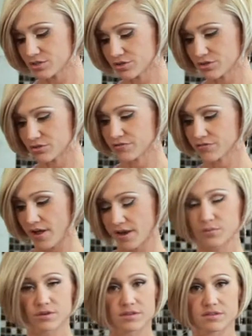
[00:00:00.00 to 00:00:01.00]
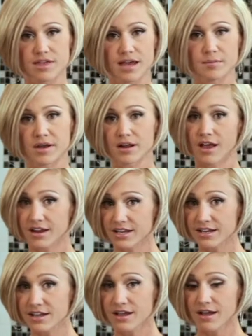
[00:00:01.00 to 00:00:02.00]
you're fine with that amount of
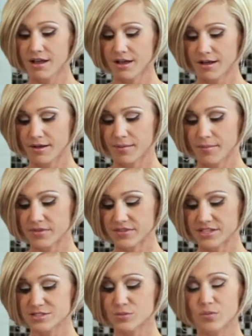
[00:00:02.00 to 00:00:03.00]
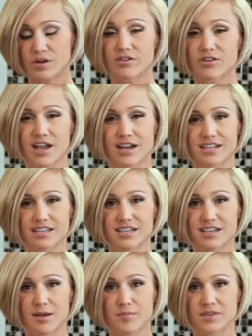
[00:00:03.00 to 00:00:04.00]
honey. This will kind of
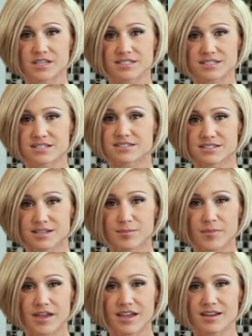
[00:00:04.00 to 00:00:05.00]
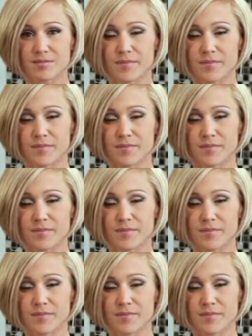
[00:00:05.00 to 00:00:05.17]
kick up the intensity a bit and